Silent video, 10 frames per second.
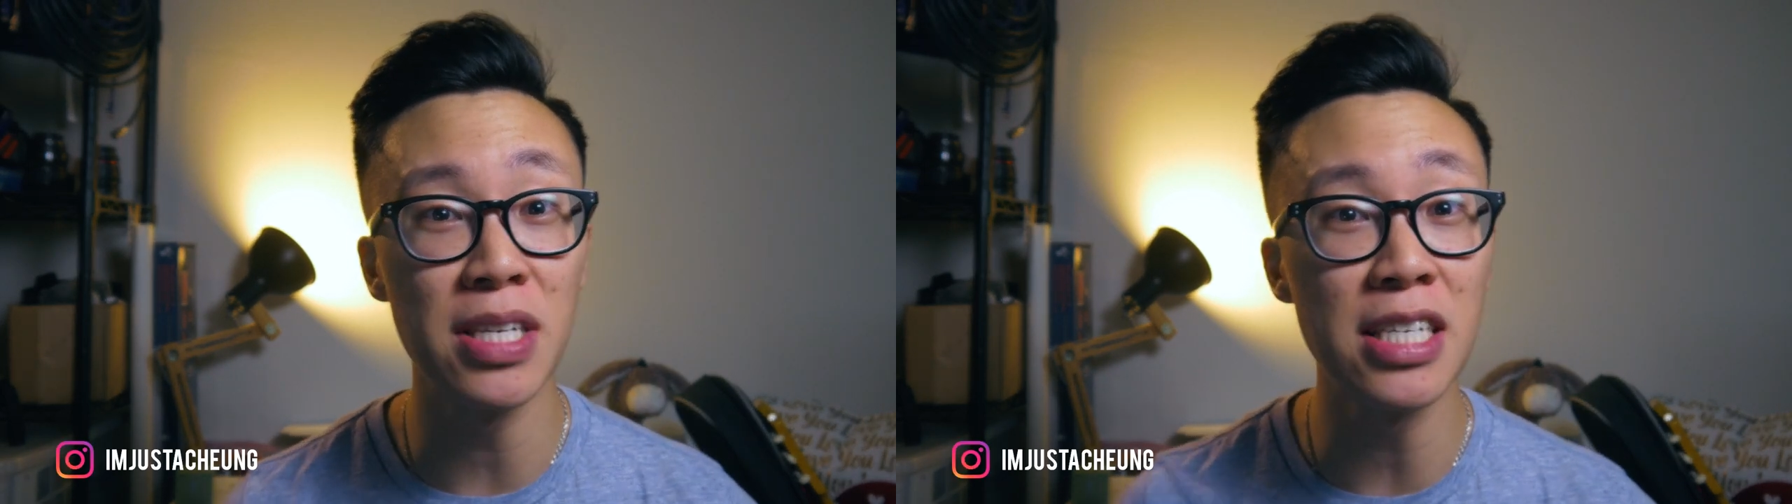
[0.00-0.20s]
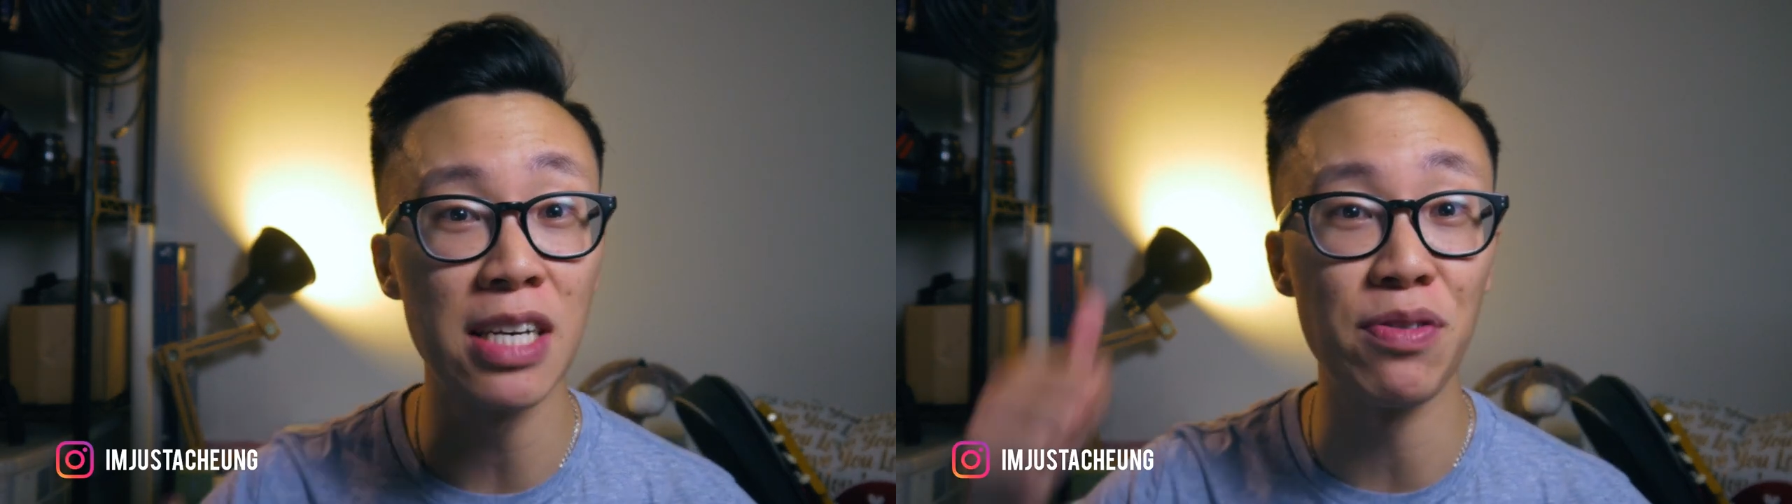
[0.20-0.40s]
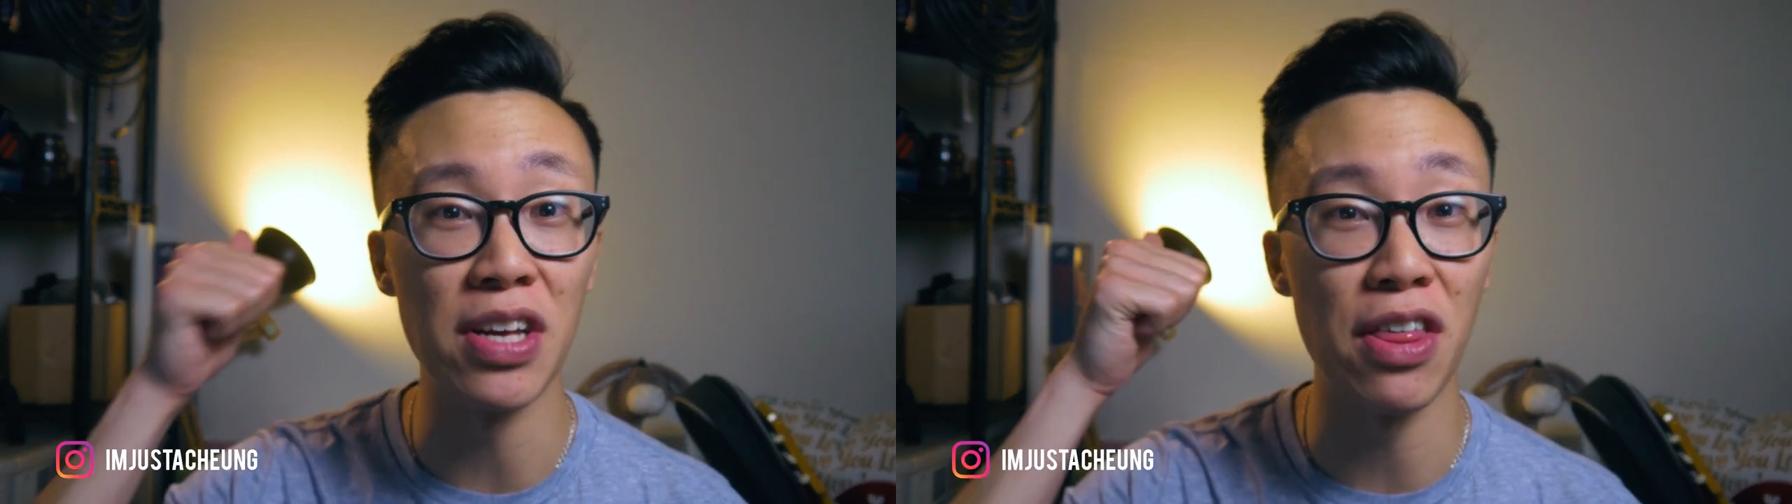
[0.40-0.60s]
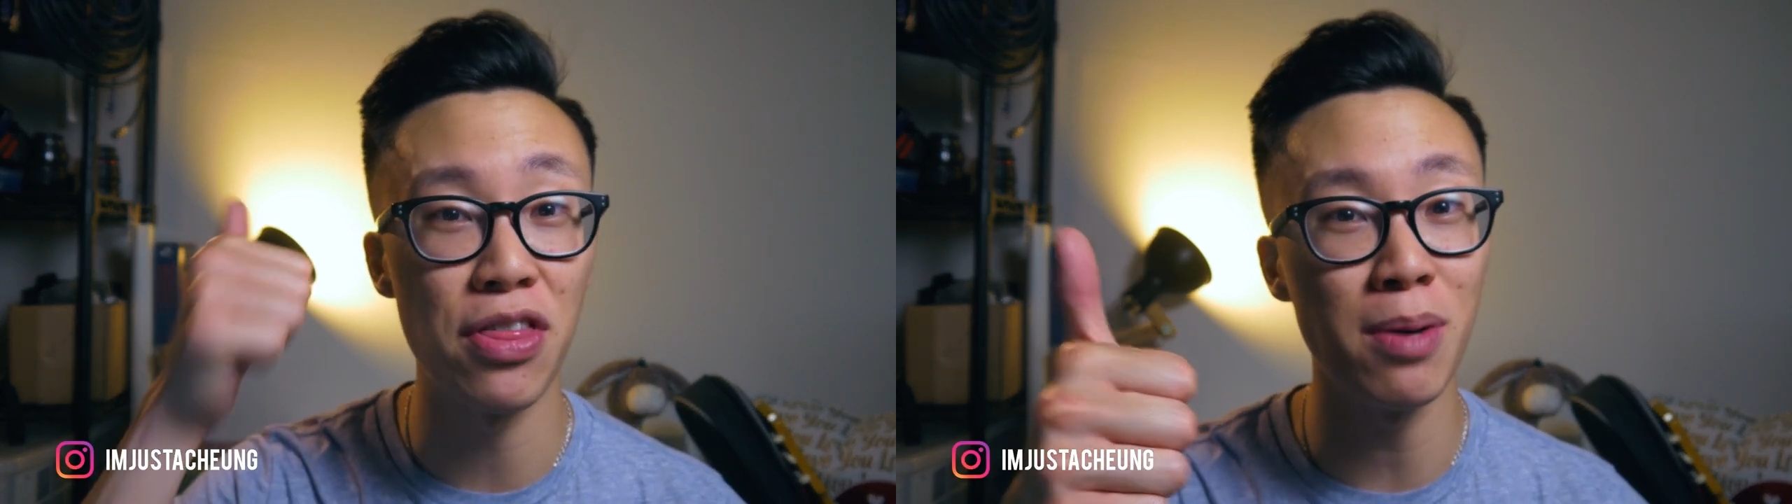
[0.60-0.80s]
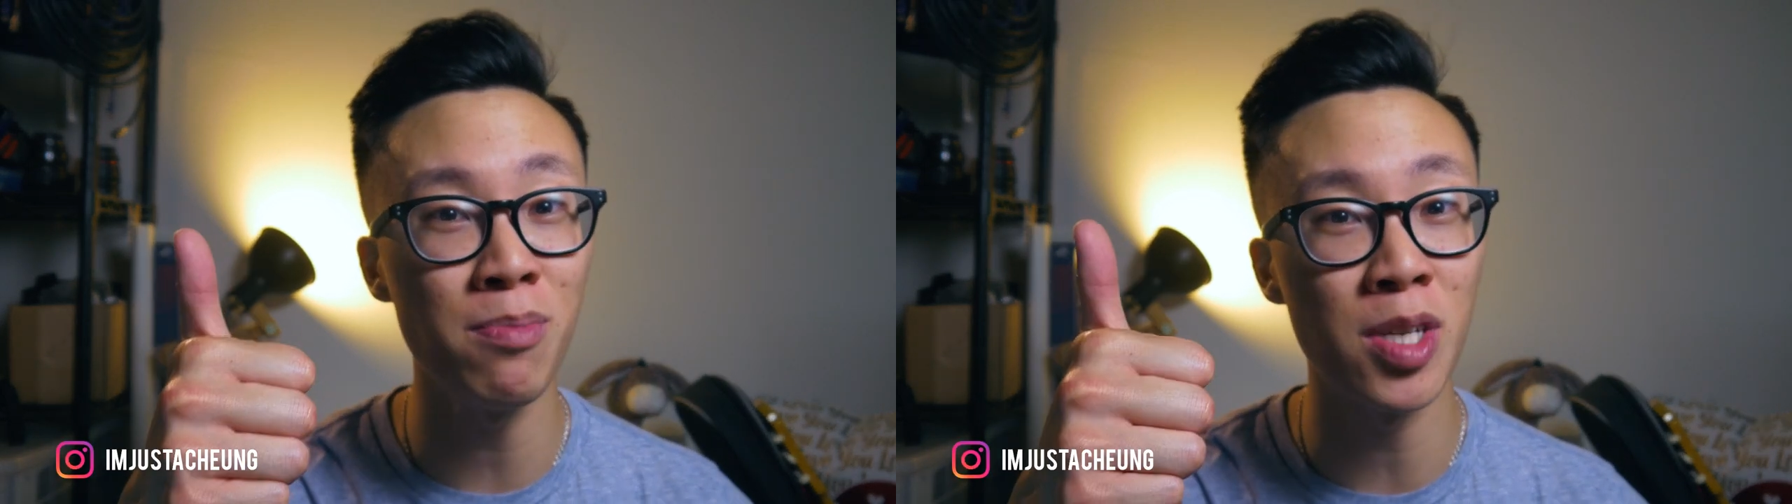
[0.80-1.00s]
please give it a
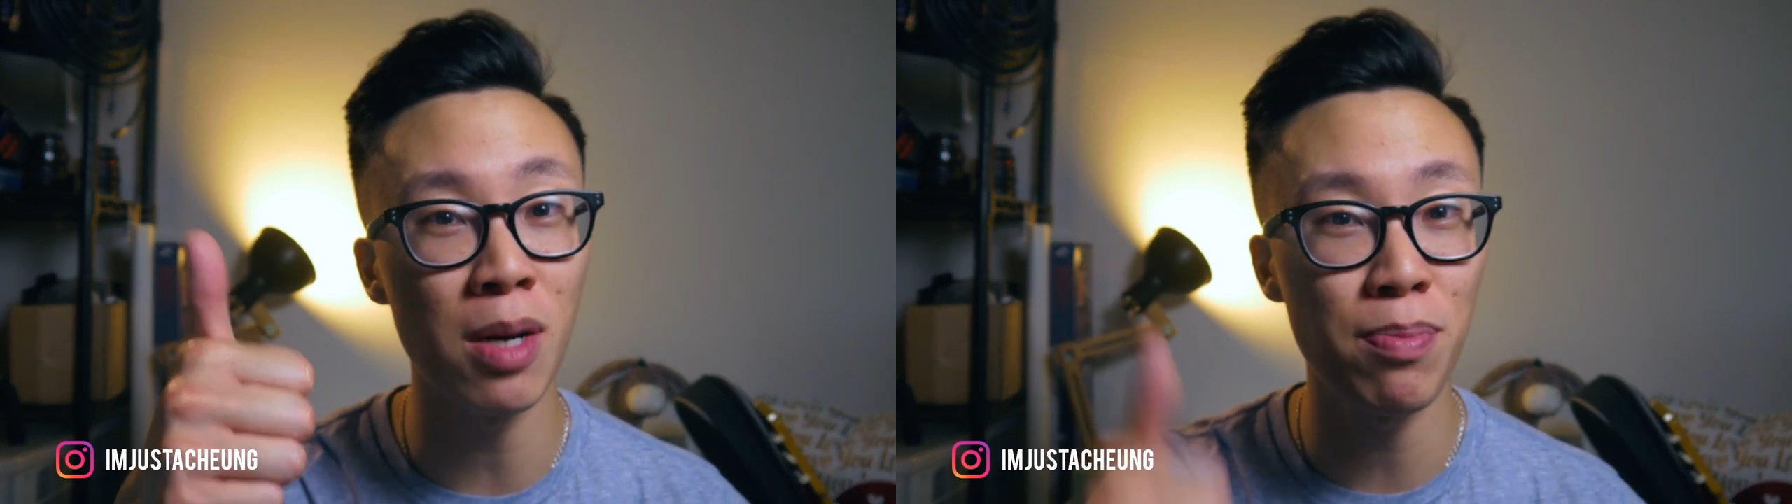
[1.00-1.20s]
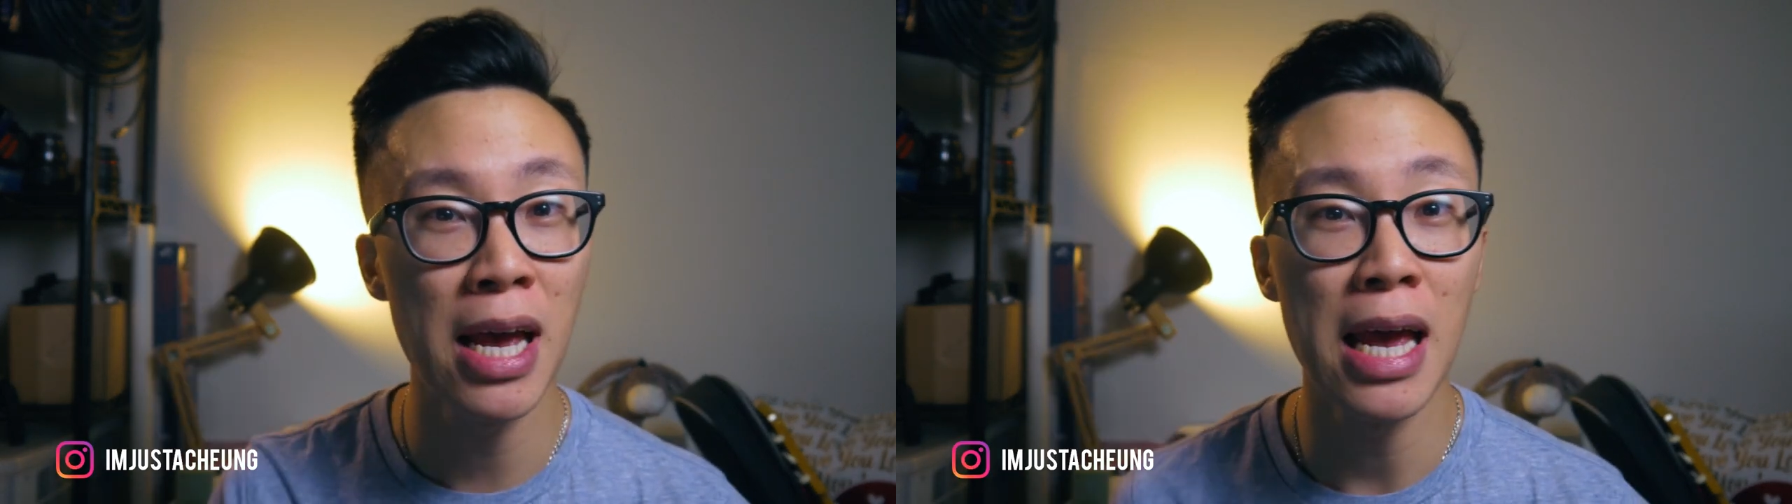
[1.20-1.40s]
thumbs up